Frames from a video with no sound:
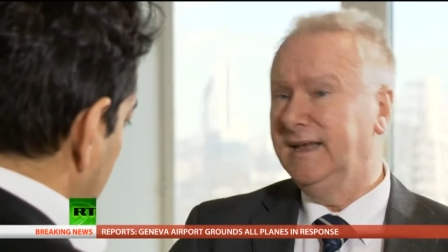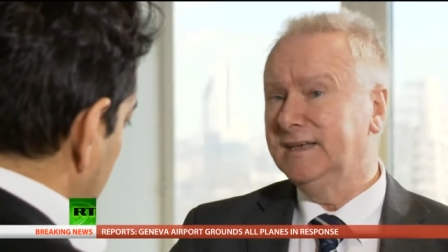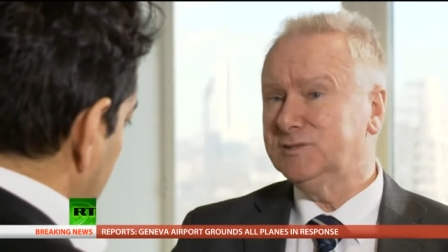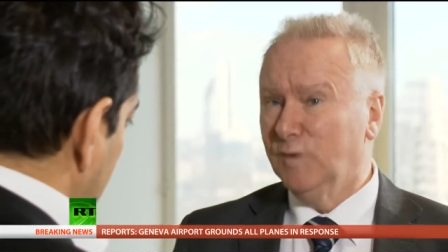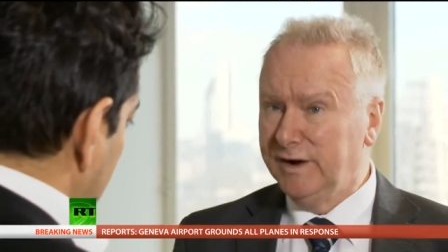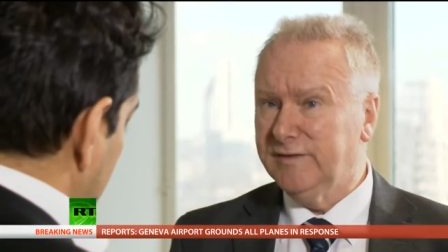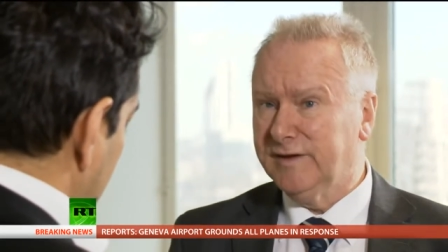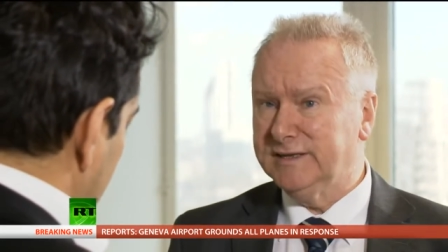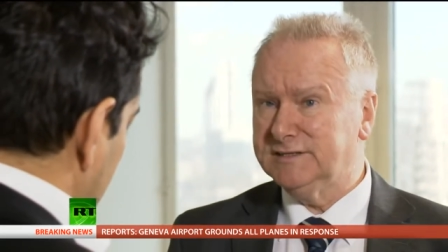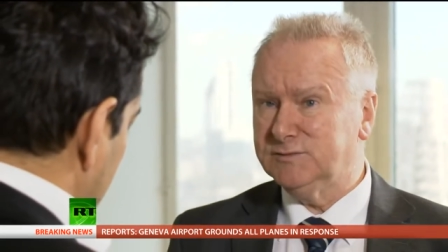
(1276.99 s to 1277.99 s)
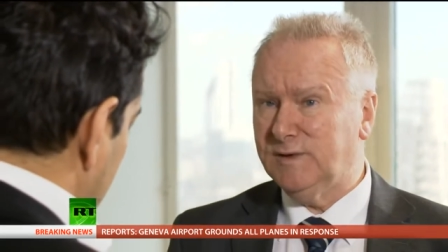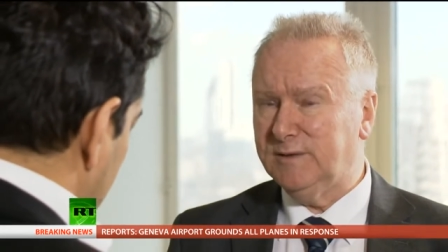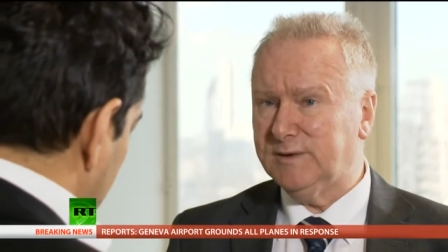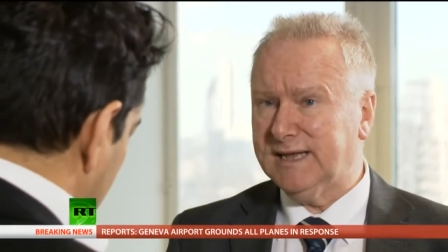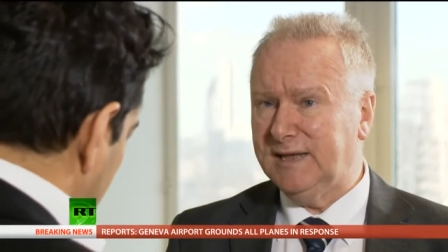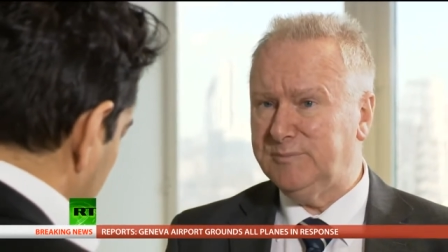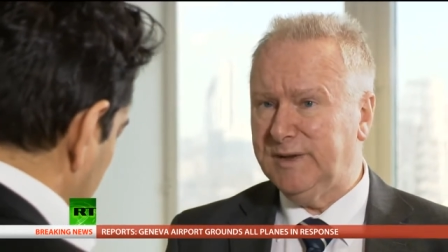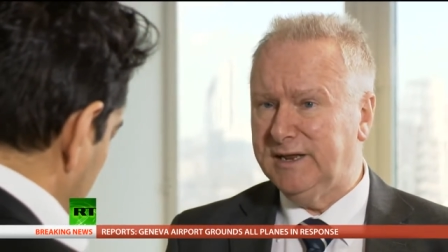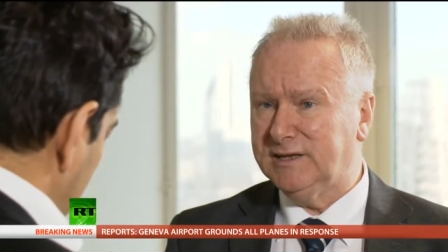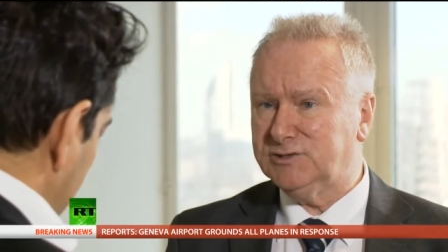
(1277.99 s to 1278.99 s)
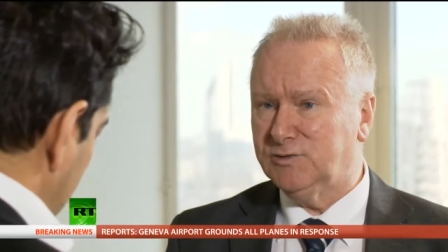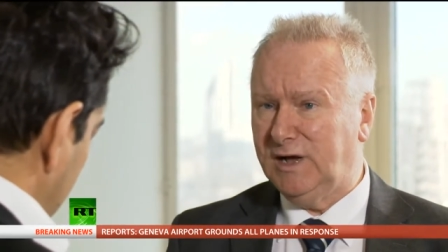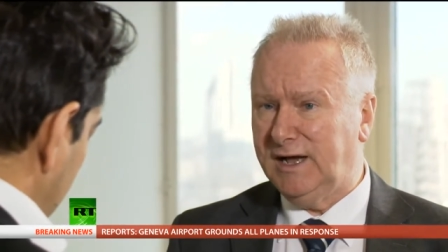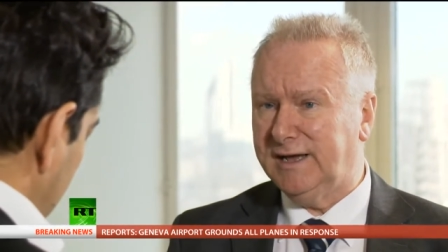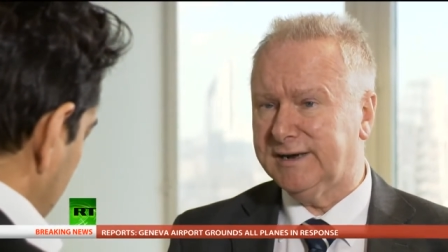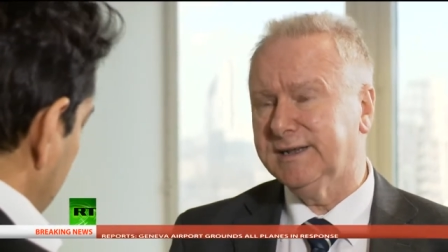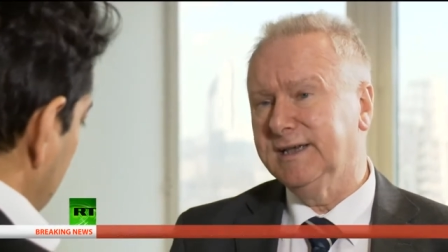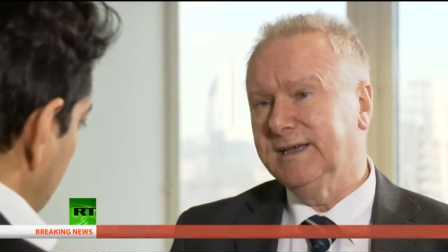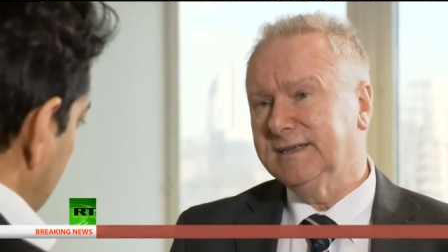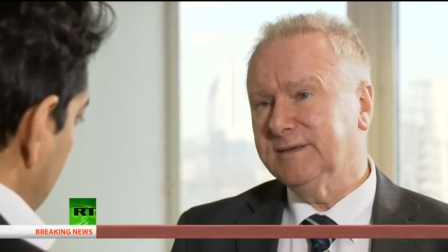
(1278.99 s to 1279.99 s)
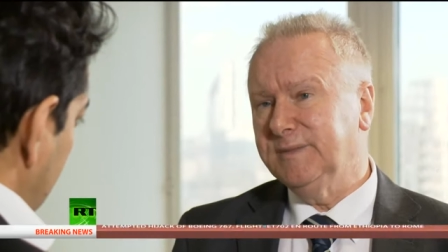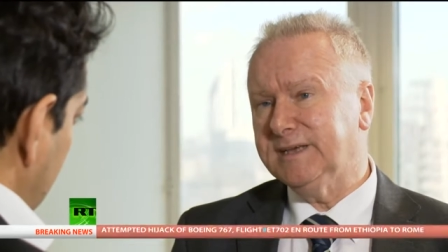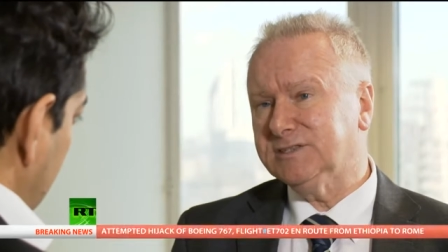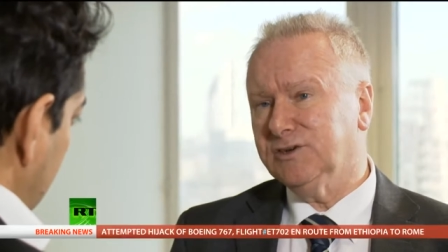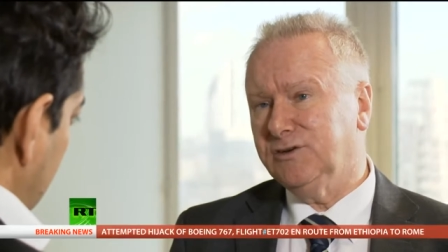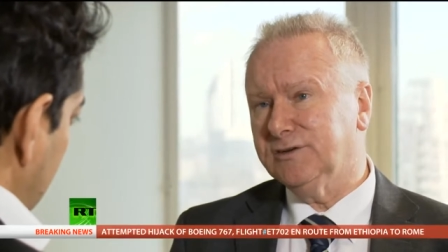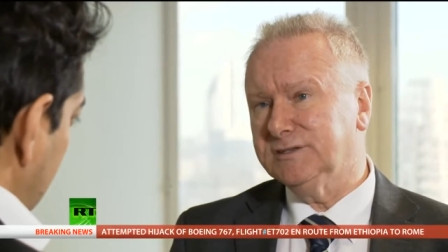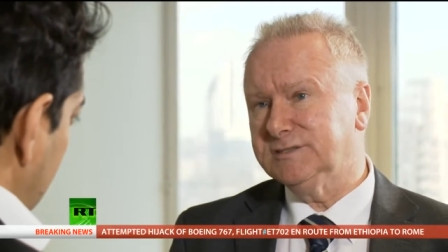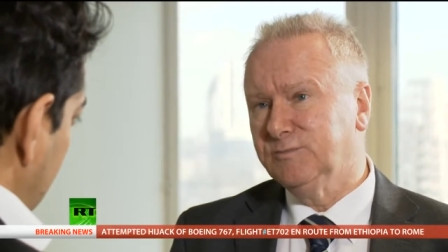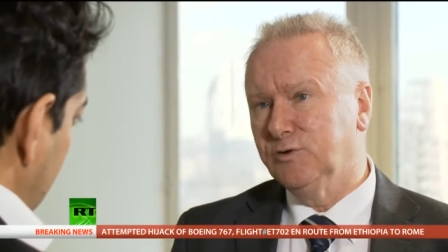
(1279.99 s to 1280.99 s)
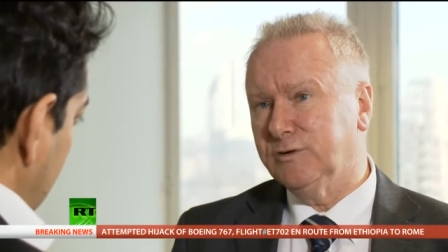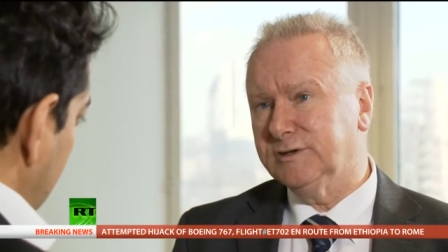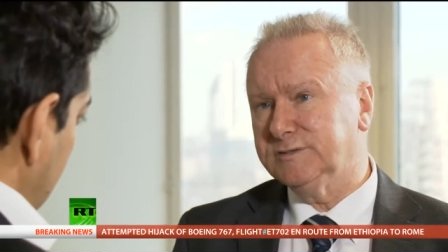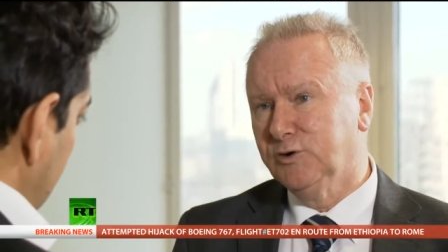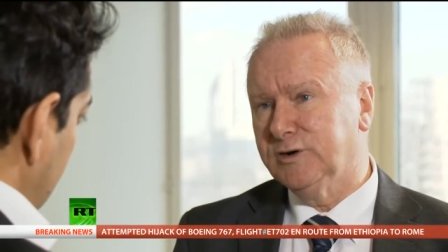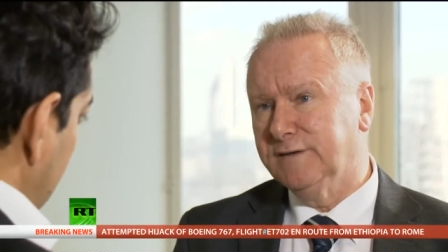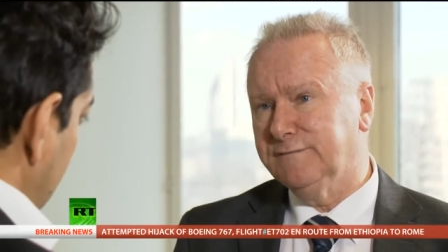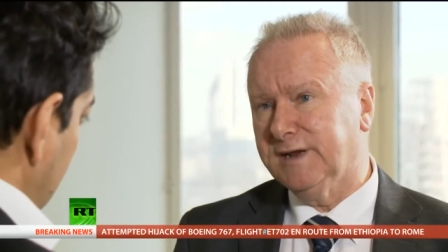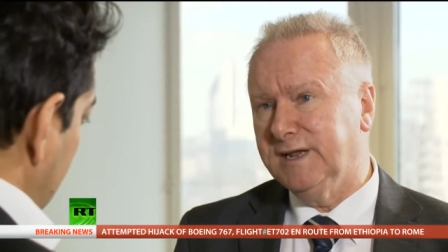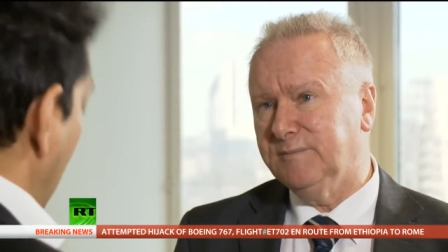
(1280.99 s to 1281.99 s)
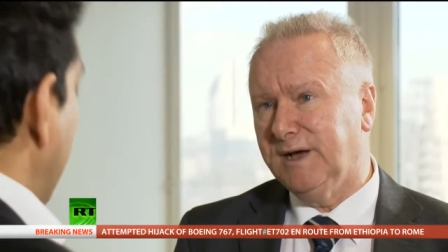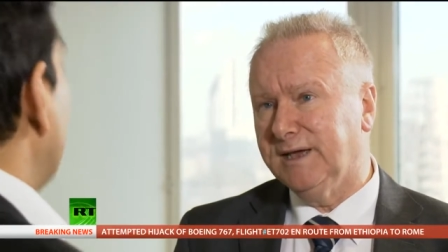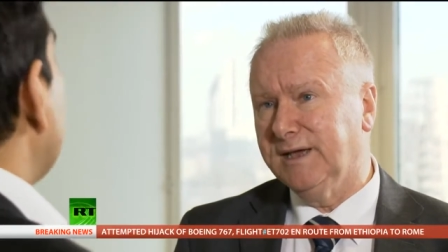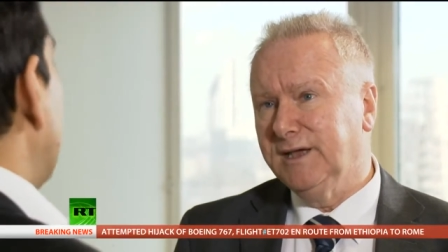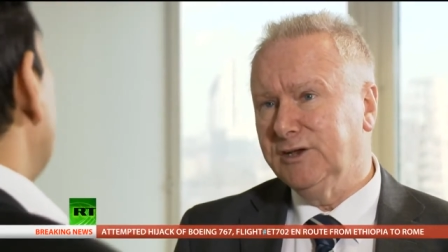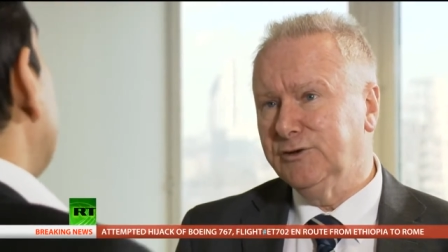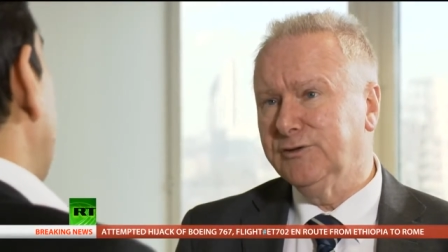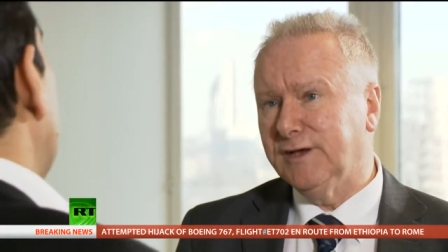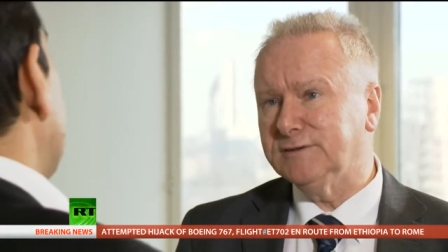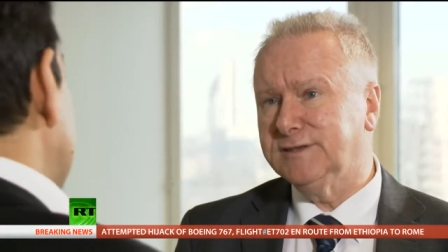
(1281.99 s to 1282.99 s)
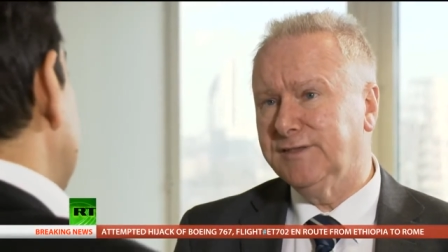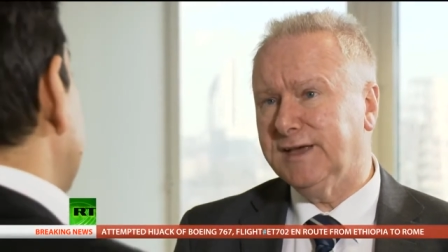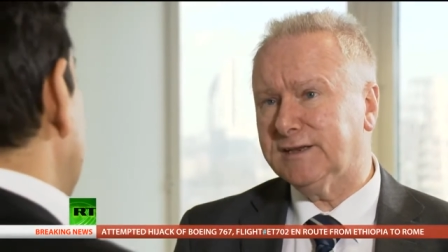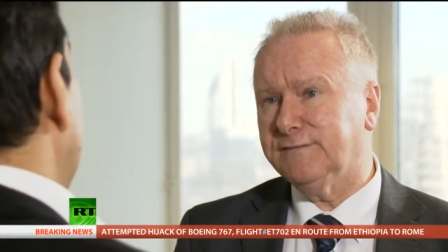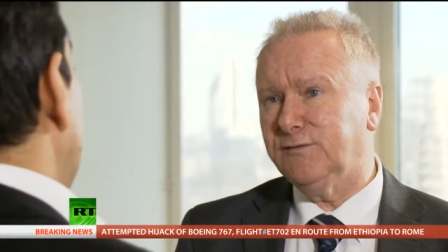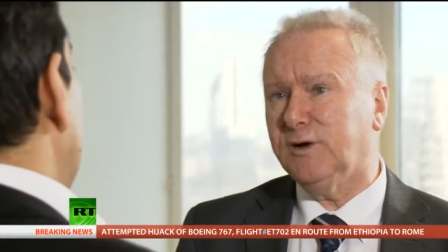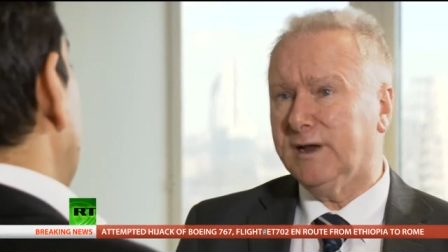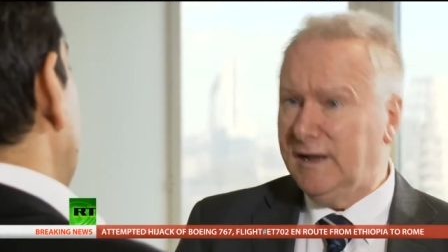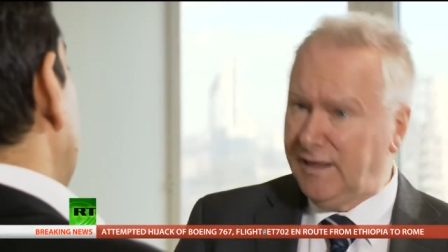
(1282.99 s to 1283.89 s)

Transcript: It's one of the reasons why we're campaigning so hard to make Scotland smoking free by 2034.